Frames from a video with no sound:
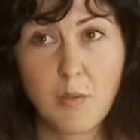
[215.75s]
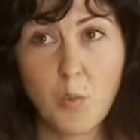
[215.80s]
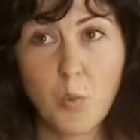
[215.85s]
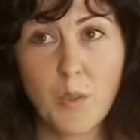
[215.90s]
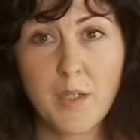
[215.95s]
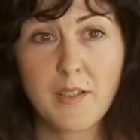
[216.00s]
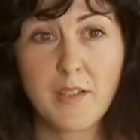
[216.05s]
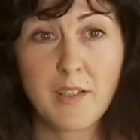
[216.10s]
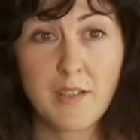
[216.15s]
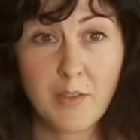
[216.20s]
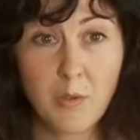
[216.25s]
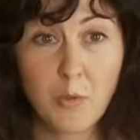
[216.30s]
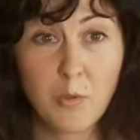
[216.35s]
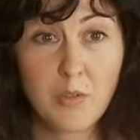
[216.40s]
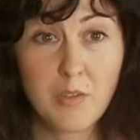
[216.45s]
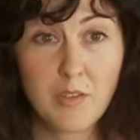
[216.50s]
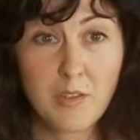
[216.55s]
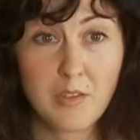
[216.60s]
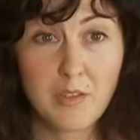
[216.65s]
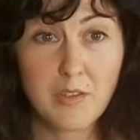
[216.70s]
When I
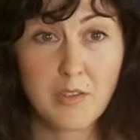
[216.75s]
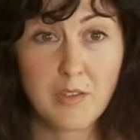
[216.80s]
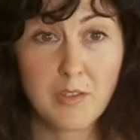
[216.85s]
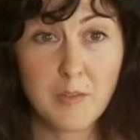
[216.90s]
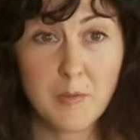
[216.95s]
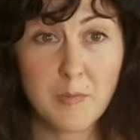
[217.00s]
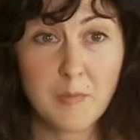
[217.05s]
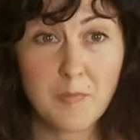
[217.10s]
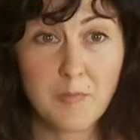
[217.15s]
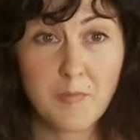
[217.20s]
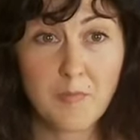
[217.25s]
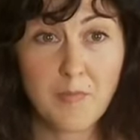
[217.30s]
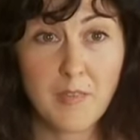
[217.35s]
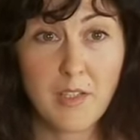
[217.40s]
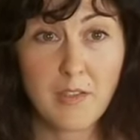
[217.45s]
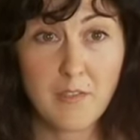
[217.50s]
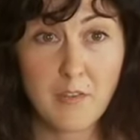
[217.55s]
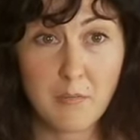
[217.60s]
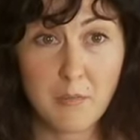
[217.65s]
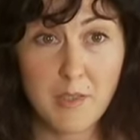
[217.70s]
look
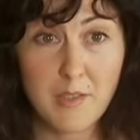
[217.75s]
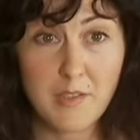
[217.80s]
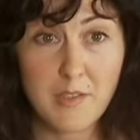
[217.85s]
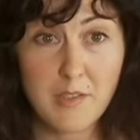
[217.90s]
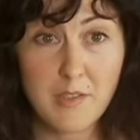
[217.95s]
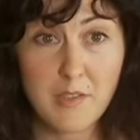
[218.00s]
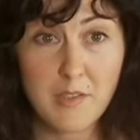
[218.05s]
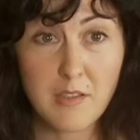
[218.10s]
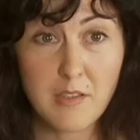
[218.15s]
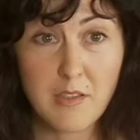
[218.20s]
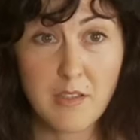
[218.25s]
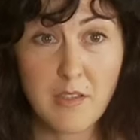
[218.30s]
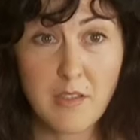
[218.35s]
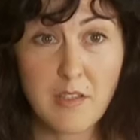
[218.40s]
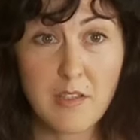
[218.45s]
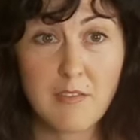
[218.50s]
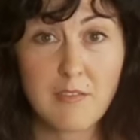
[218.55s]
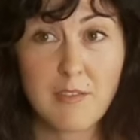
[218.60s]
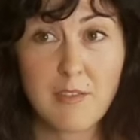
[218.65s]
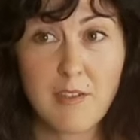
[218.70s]
in the mirror,
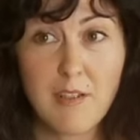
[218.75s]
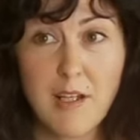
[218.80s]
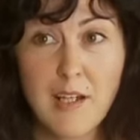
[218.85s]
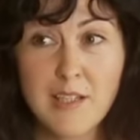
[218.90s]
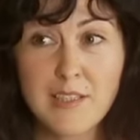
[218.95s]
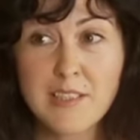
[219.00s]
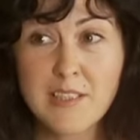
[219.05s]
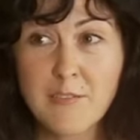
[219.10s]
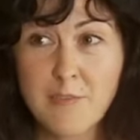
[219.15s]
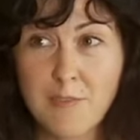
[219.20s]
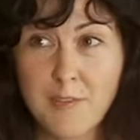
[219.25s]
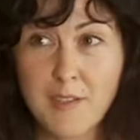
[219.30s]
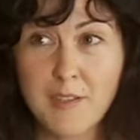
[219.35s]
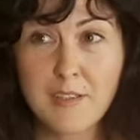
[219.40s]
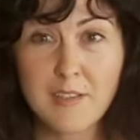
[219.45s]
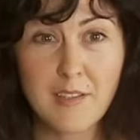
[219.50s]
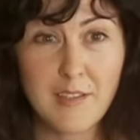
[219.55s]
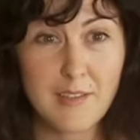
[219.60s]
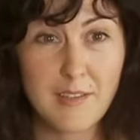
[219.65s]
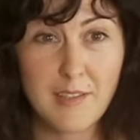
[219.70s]
the last
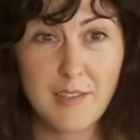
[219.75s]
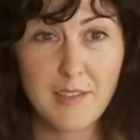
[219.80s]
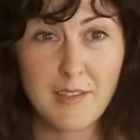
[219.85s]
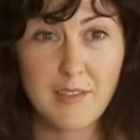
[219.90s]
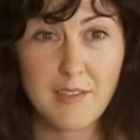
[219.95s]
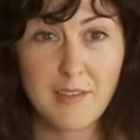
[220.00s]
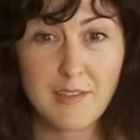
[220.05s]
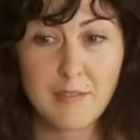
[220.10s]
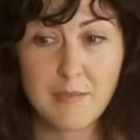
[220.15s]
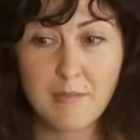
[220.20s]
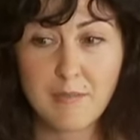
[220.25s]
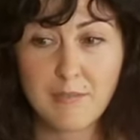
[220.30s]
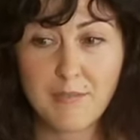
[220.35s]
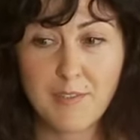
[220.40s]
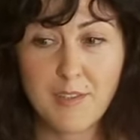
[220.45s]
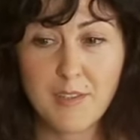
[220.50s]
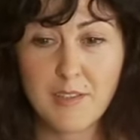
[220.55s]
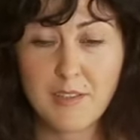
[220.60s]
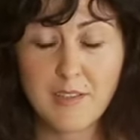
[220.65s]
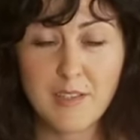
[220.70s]
thing that I
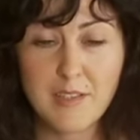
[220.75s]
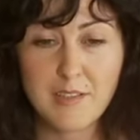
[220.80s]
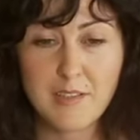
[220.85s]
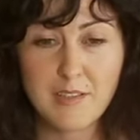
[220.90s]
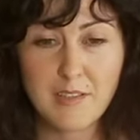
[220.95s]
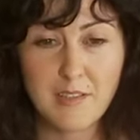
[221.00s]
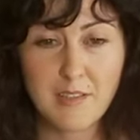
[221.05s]
think is